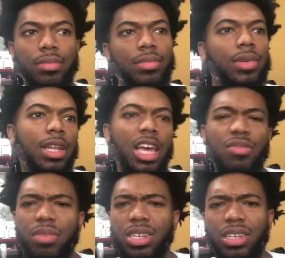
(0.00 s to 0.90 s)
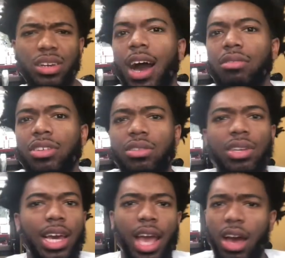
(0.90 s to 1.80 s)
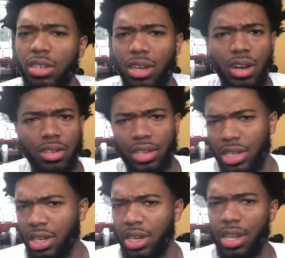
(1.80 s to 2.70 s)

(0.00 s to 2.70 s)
11 months ago, I was doing like house calls and shit.